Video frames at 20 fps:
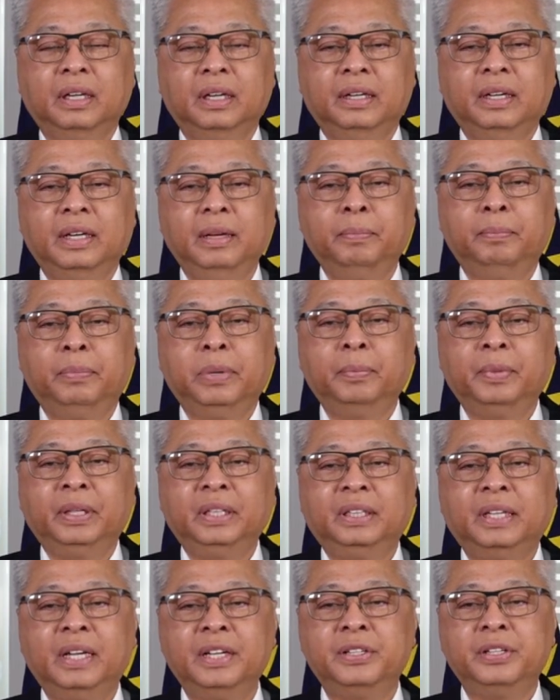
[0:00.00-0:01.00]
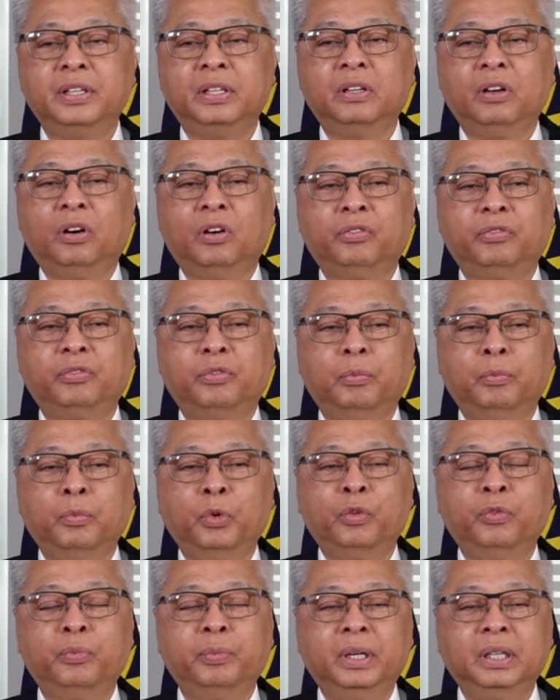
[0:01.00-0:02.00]
the implementation of
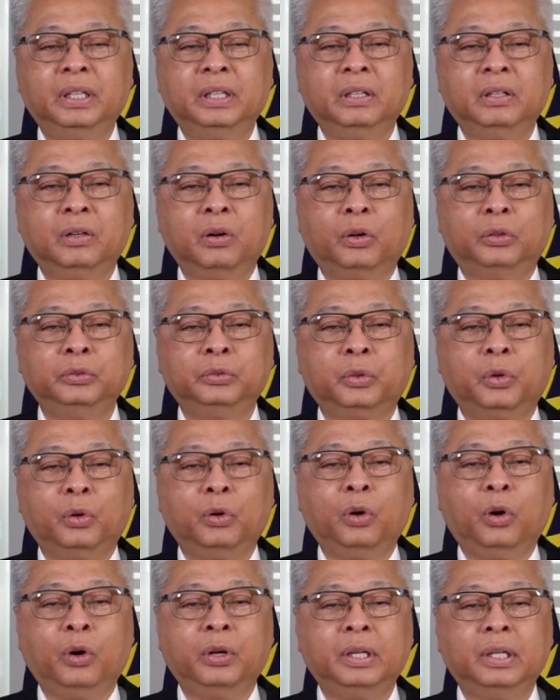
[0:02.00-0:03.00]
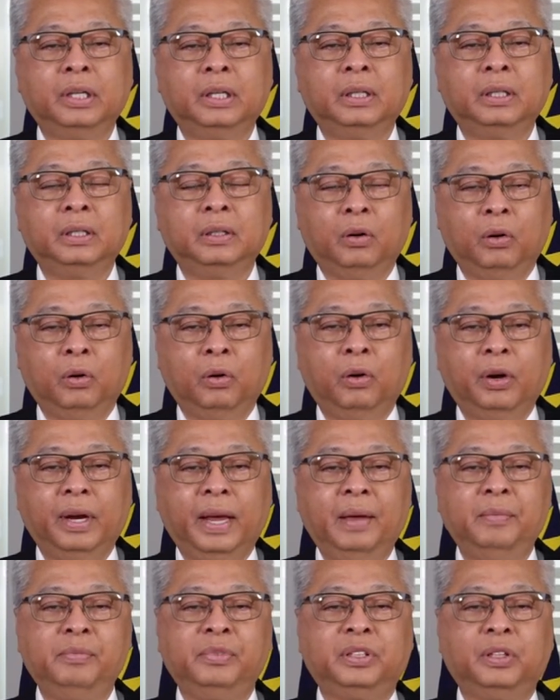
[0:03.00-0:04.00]
Movement Control Order, or
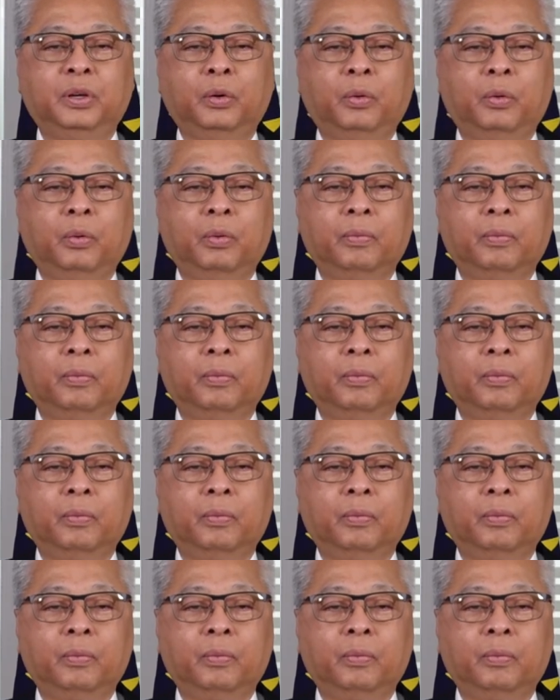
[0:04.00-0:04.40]
MCO.